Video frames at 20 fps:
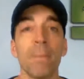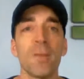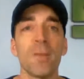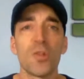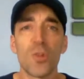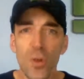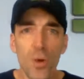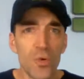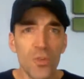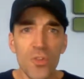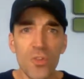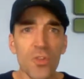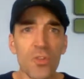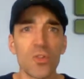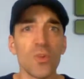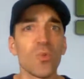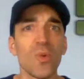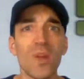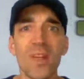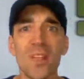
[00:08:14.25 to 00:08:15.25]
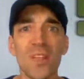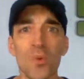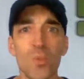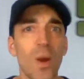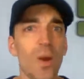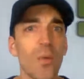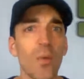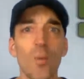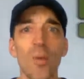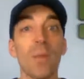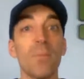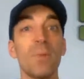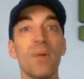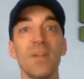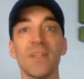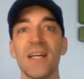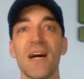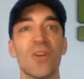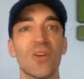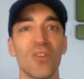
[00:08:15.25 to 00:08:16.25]
So those are the two reasons why we want to
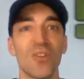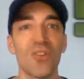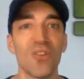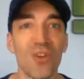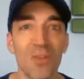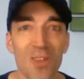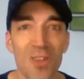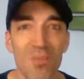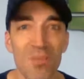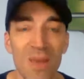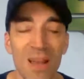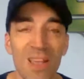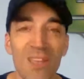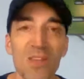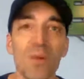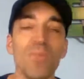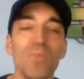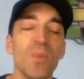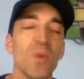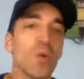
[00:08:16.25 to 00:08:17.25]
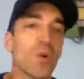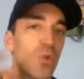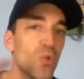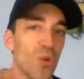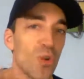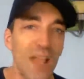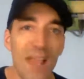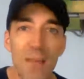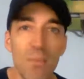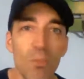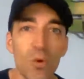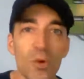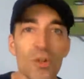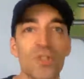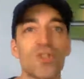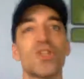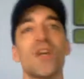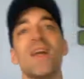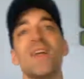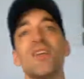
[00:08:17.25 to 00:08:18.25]
build out our service menu, create more
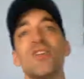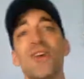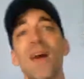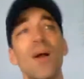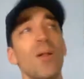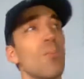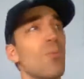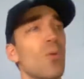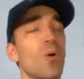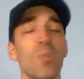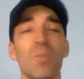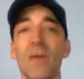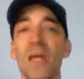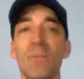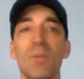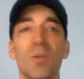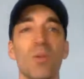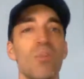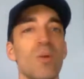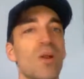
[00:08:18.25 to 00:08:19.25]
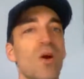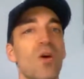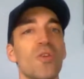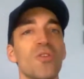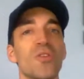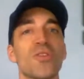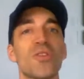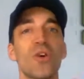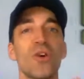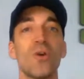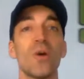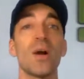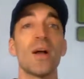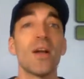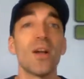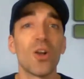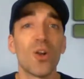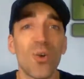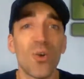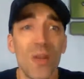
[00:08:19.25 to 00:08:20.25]
change, help more people, but also
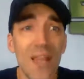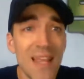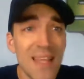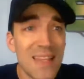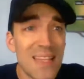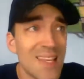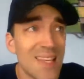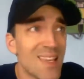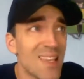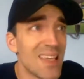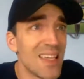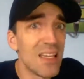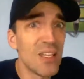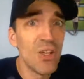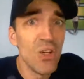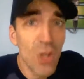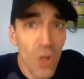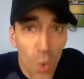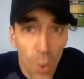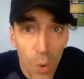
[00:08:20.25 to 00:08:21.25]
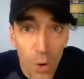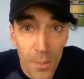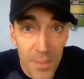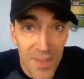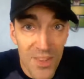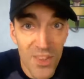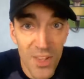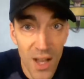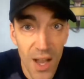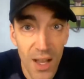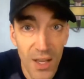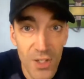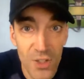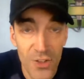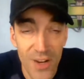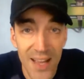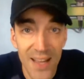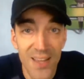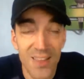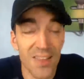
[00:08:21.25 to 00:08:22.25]
create these enormous
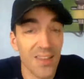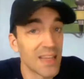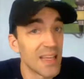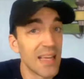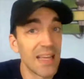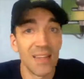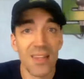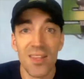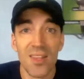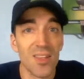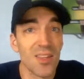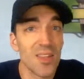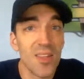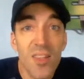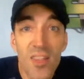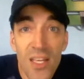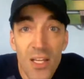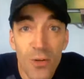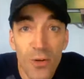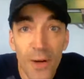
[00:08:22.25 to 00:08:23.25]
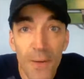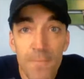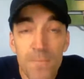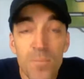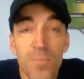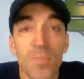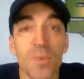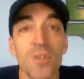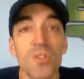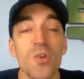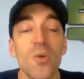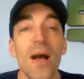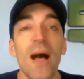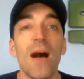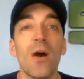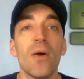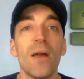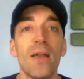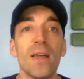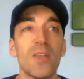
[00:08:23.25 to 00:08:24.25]
contracts. And again, this is the secret to
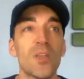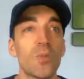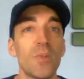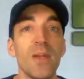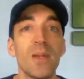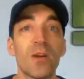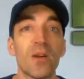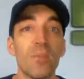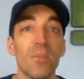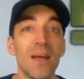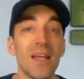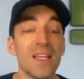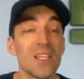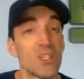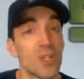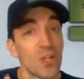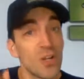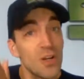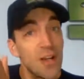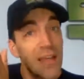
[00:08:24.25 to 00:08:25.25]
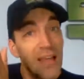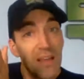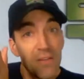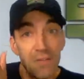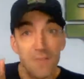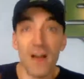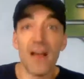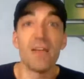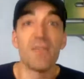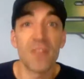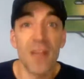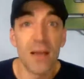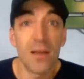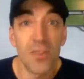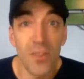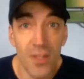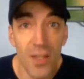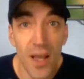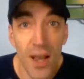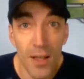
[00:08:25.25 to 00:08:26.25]
how a speaker might turn a
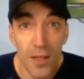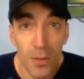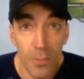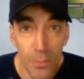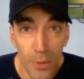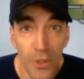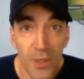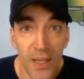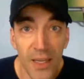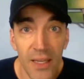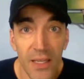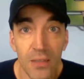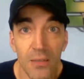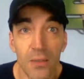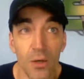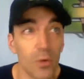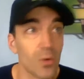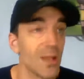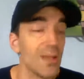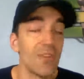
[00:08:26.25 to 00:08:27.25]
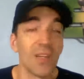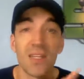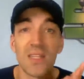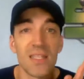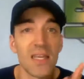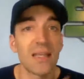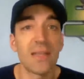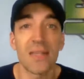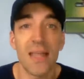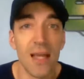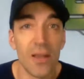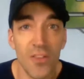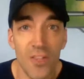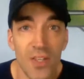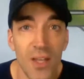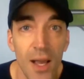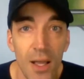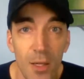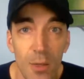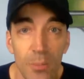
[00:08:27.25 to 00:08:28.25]
$5,000 booking or even a
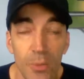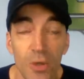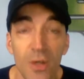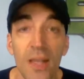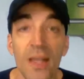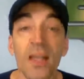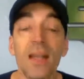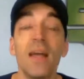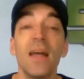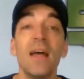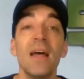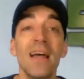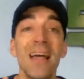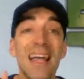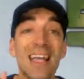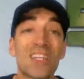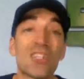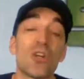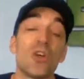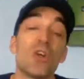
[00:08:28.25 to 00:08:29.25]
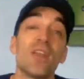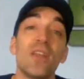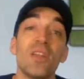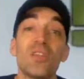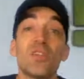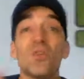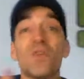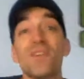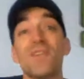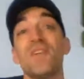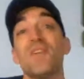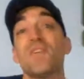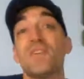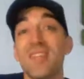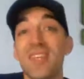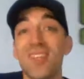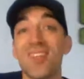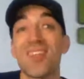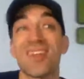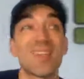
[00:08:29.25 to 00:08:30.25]
$10,000 booking and turn it into a
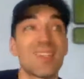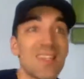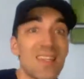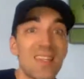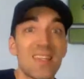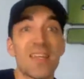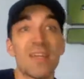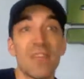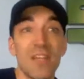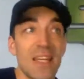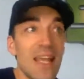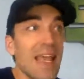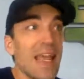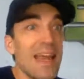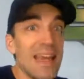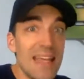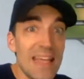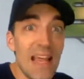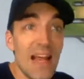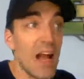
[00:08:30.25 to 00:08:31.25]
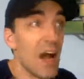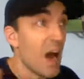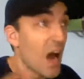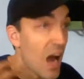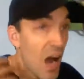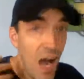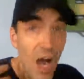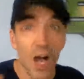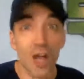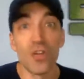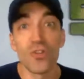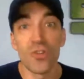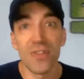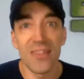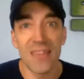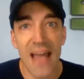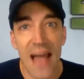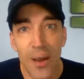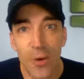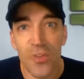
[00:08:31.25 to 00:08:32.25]
$50,000, $60,000, $70,000,
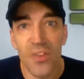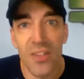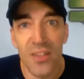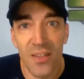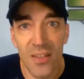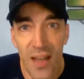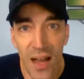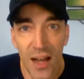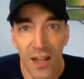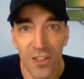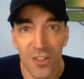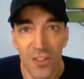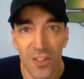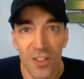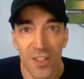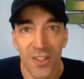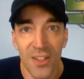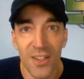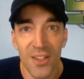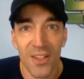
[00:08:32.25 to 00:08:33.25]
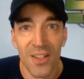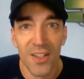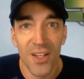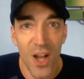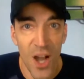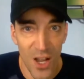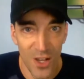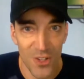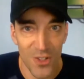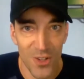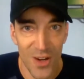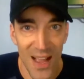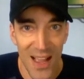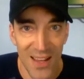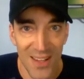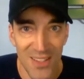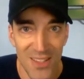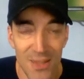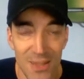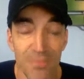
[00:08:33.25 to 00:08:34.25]
$80,000, $100,000
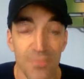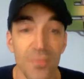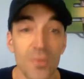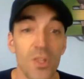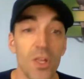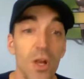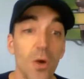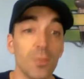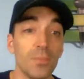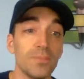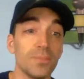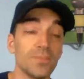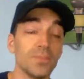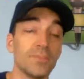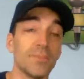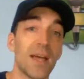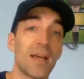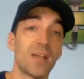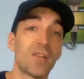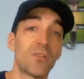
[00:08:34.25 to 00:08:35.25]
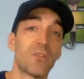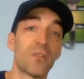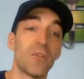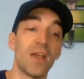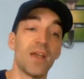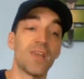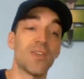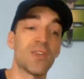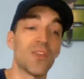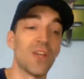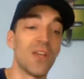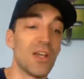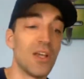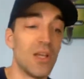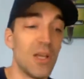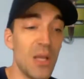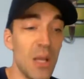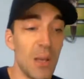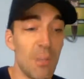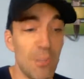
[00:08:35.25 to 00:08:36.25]
contract. So that is phase
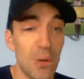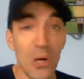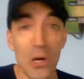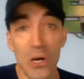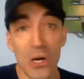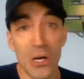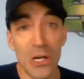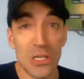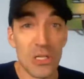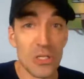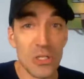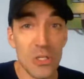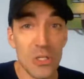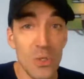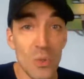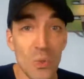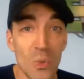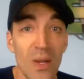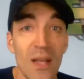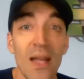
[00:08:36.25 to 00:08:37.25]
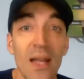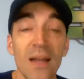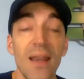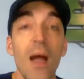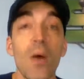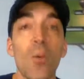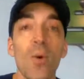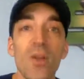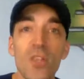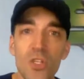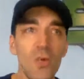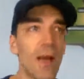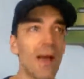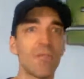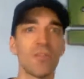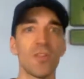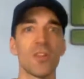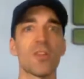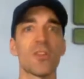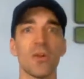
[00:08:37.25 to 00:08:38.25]
number two. Now, once you
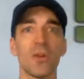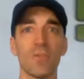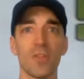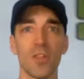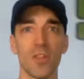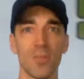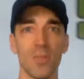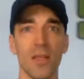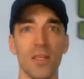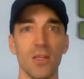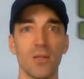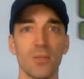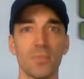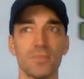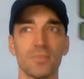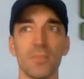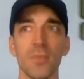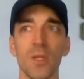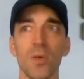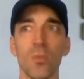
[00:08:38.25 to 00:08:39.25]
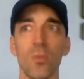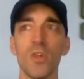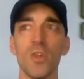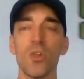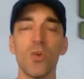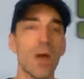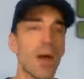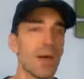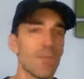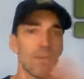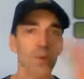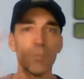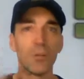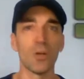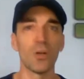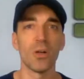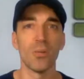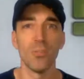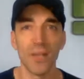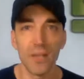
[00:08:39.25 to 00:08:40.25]
have this service menu, once you have your
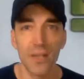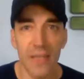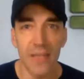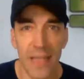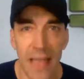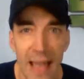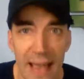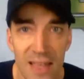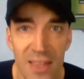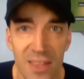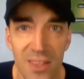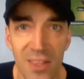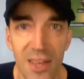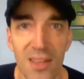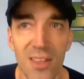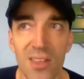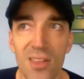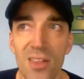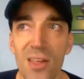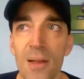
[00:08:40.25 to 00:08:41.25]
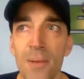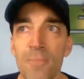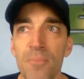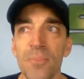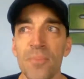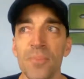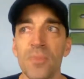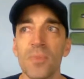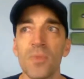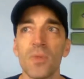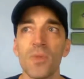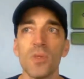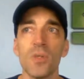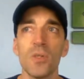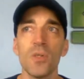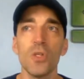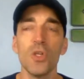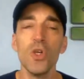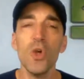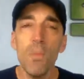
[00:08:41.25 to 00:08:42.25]
bookability assets,
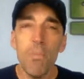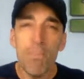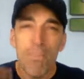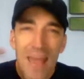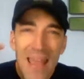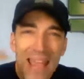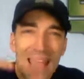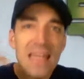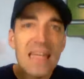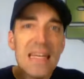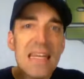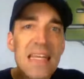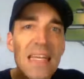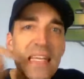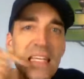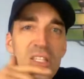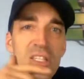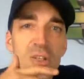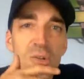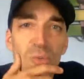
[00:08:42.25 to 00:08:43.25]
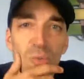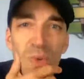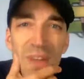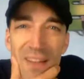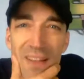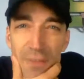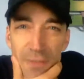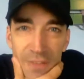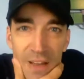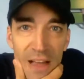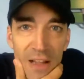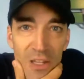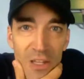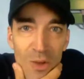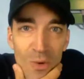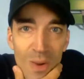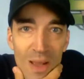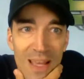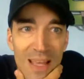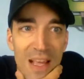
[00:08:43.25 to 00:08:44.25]
you may need to
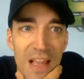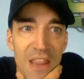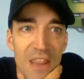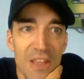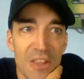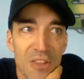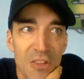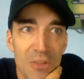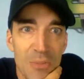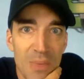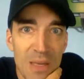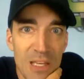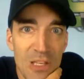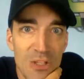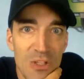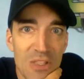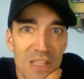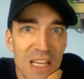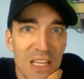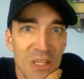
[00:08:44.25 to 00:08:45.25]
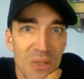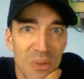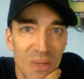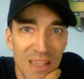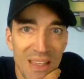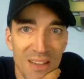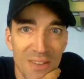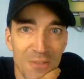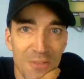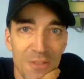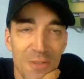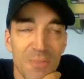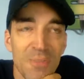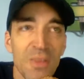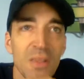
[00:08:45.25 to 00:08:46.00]
reevaluate the speech that you give.